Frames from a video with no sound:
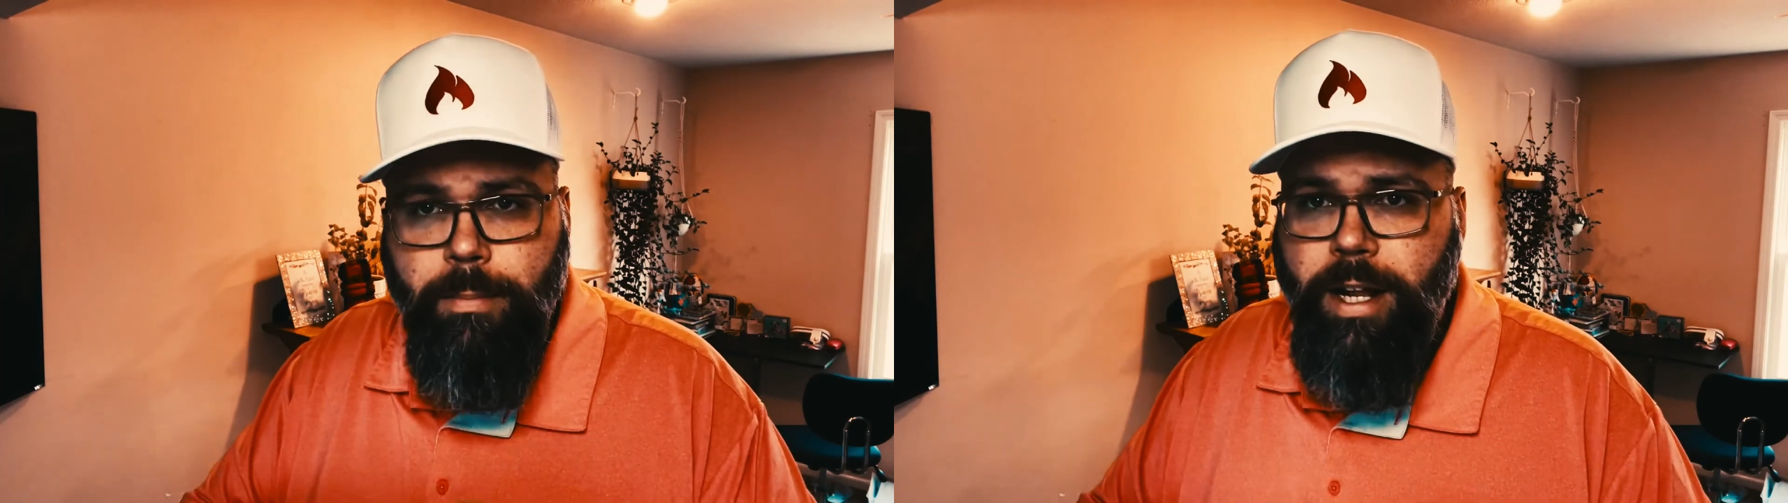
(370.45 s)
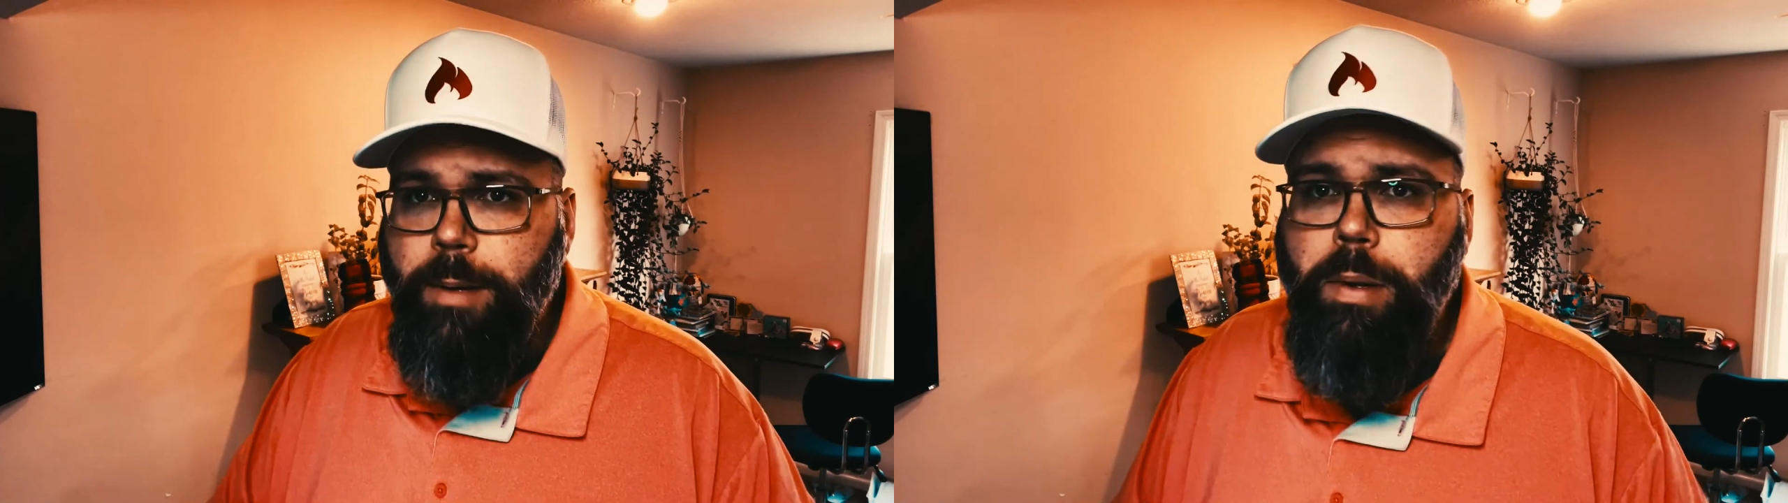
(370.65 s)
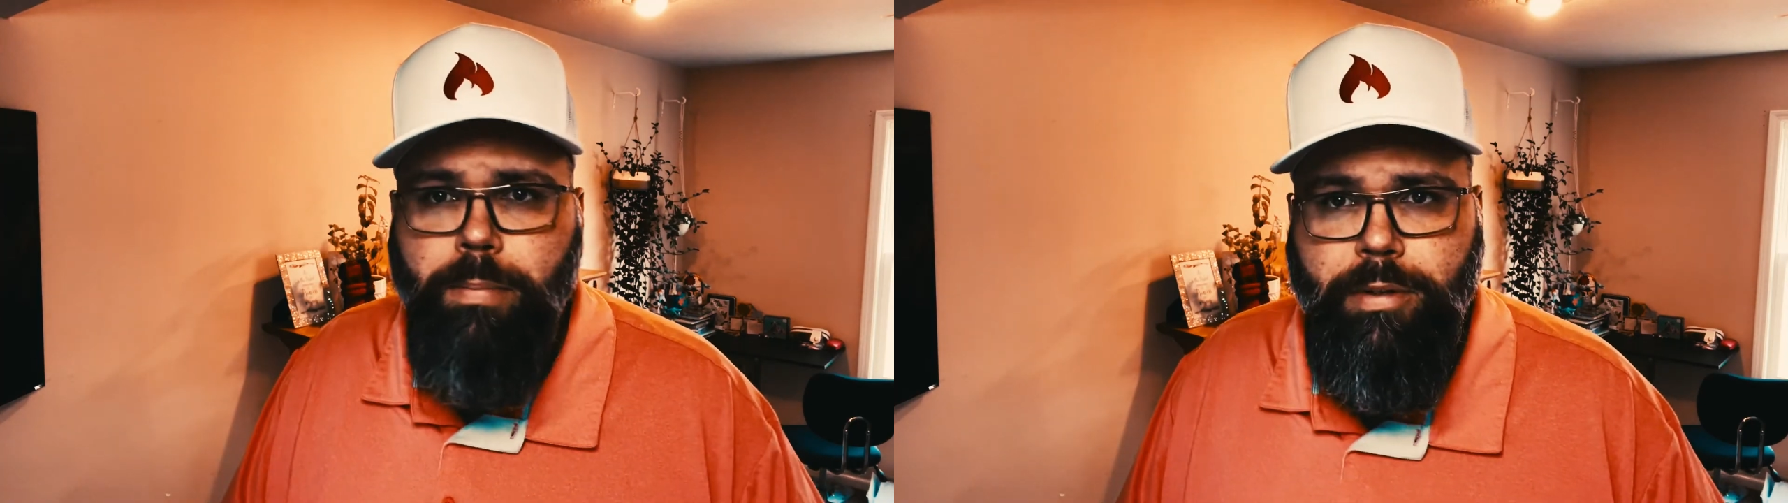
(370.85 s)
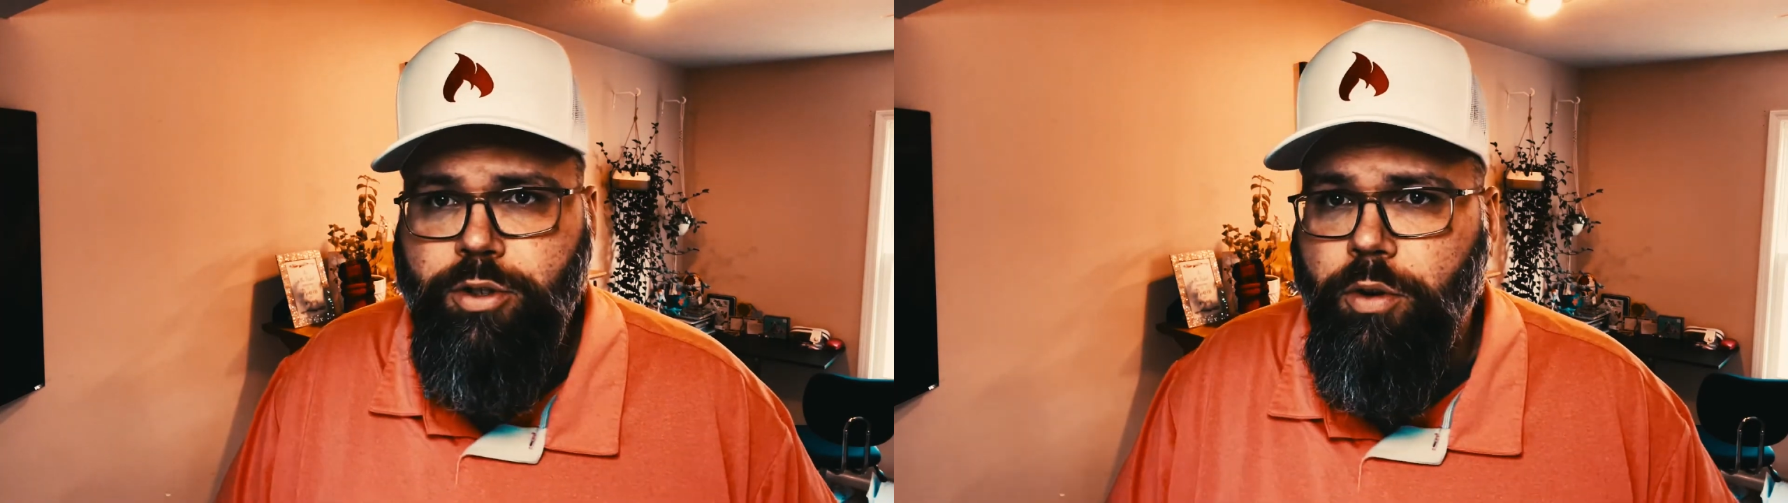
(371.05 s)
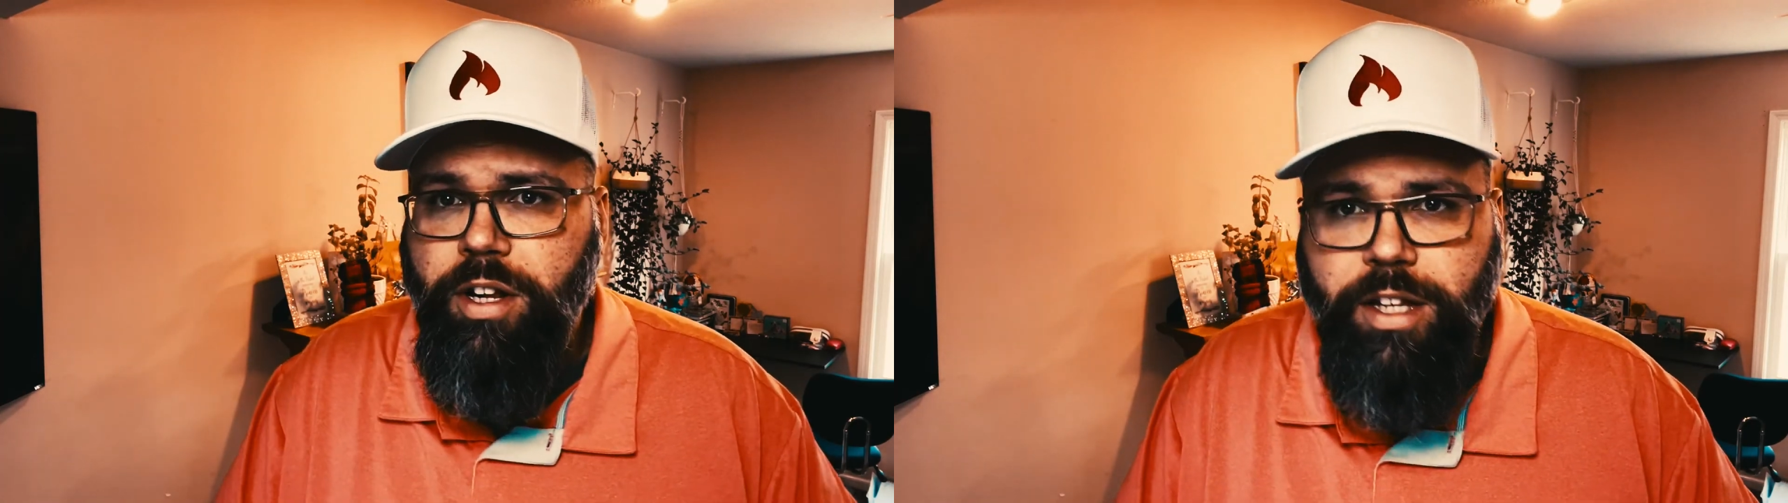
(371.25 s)
many people
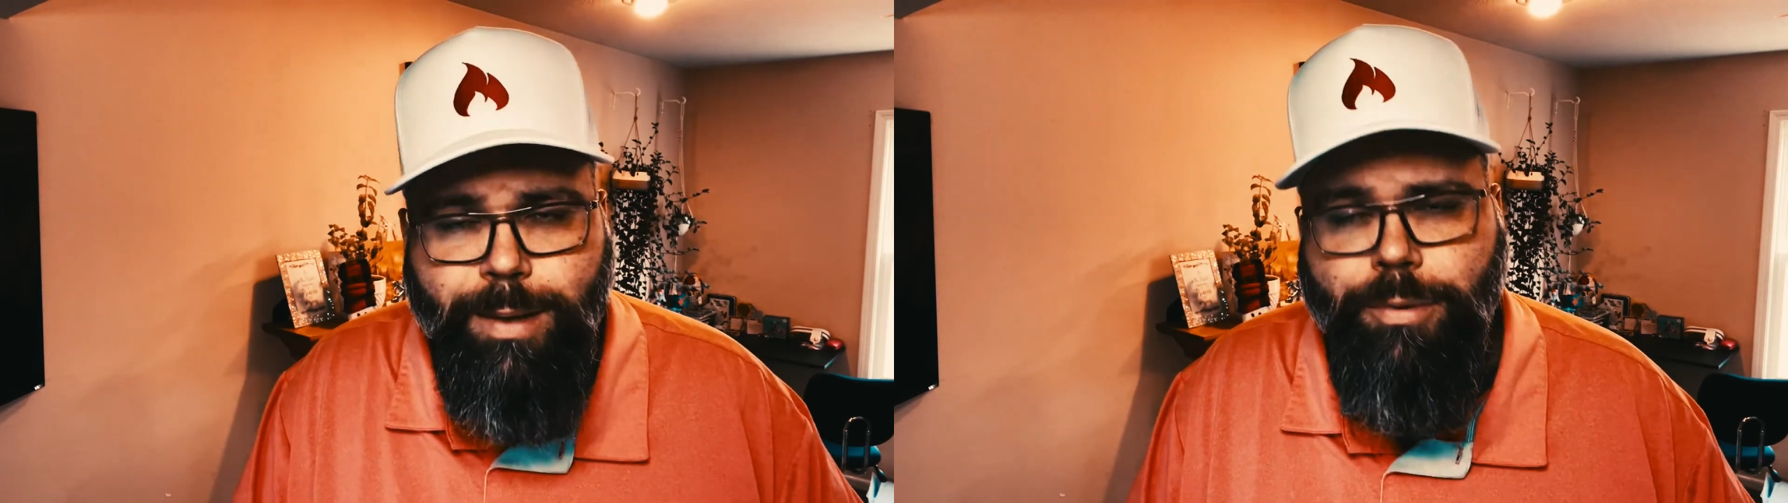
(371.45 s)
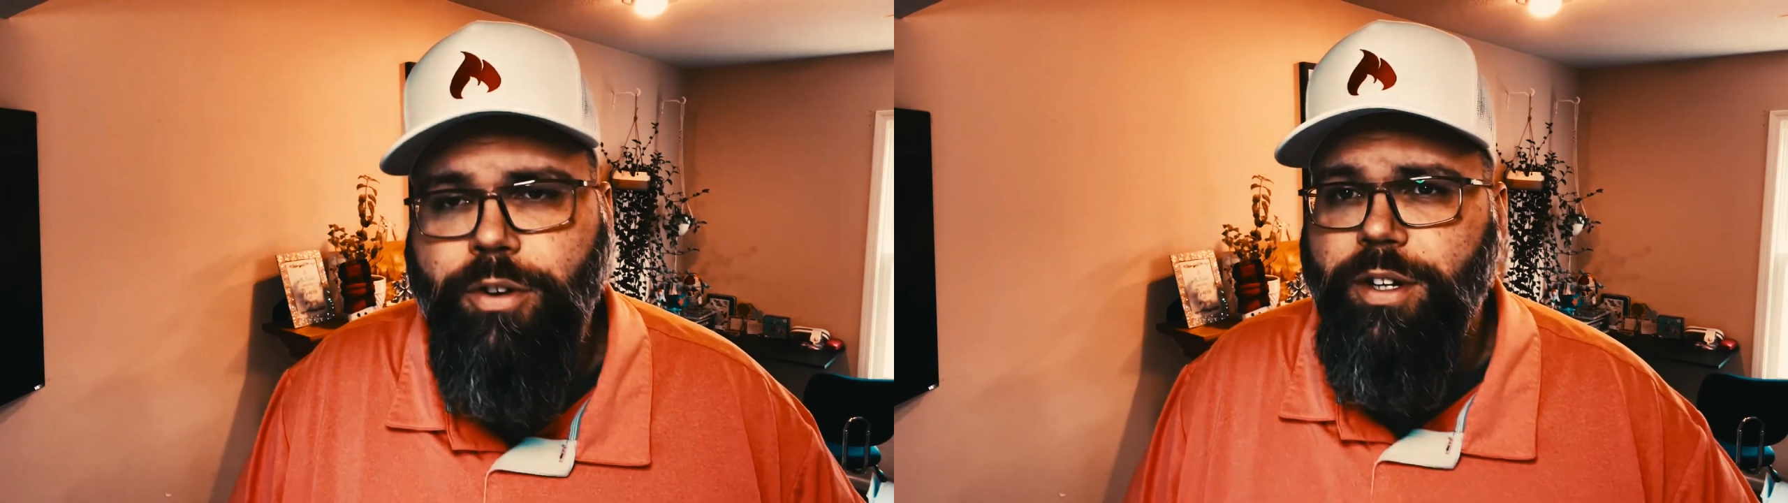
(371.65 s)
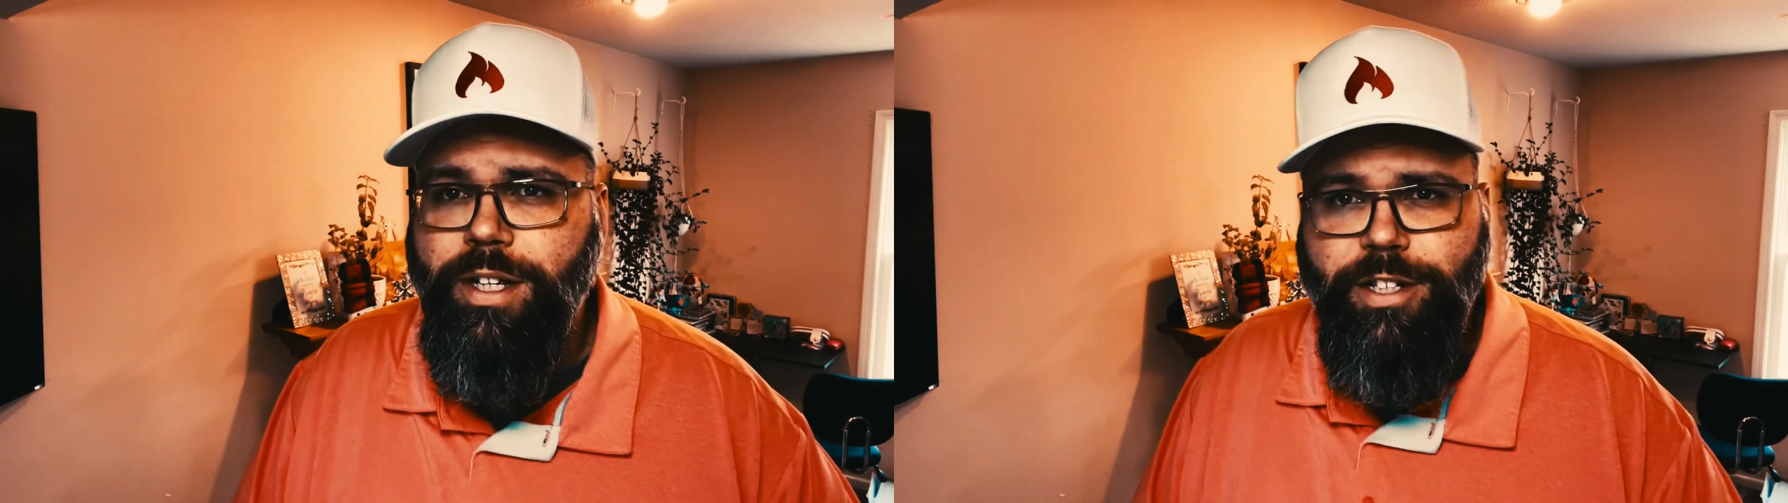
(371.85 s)
joining the community